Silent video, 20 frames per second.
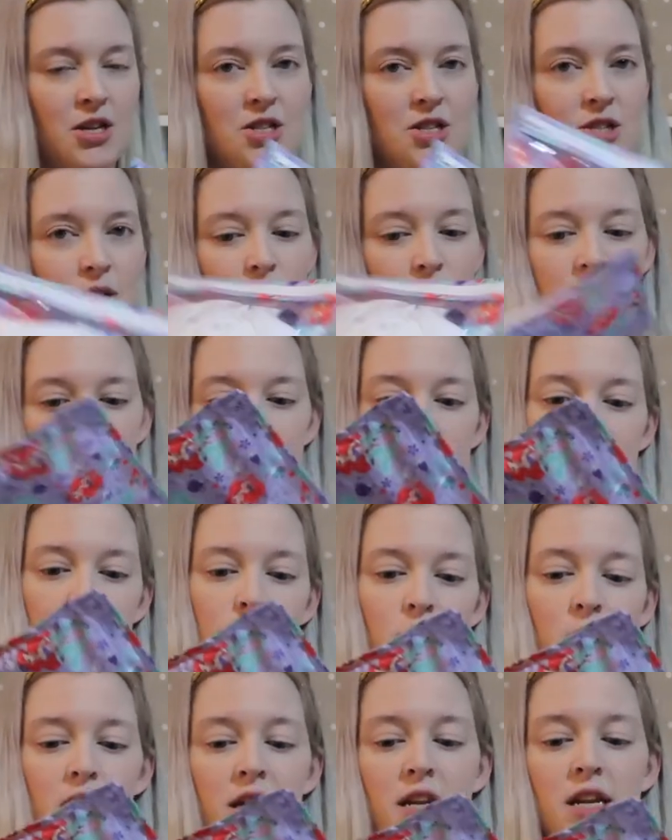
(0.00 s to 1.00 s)
So
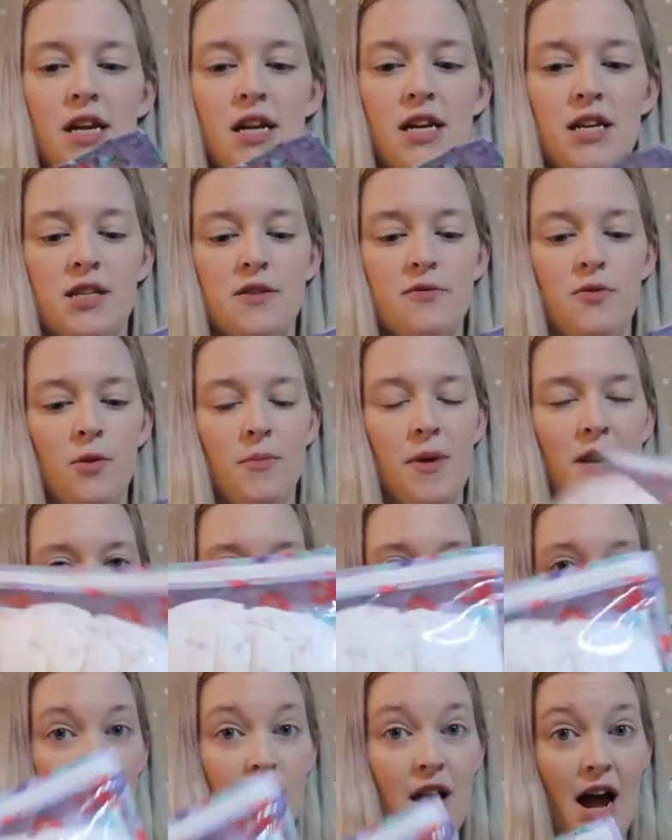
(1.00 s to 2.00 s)
this one is for my
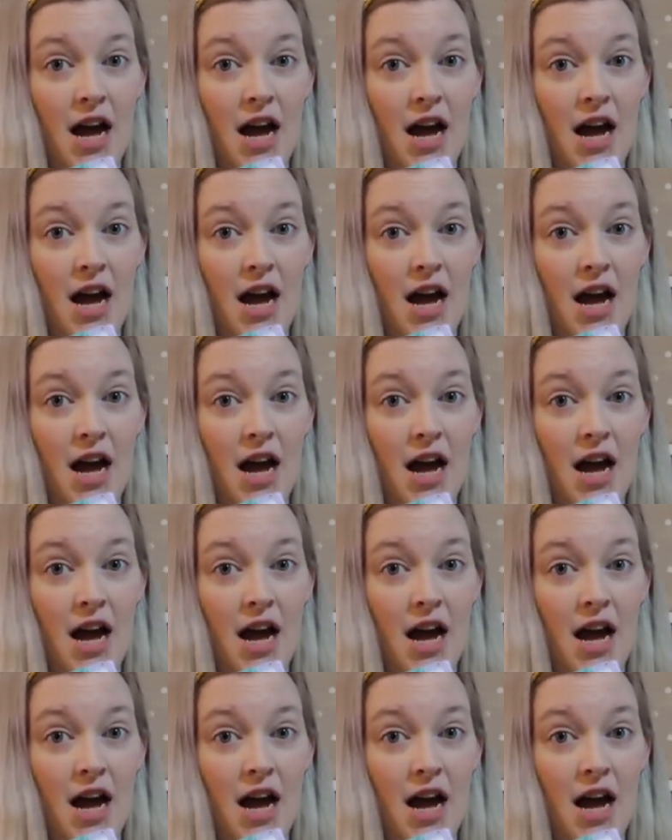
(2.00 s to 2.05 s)
daughter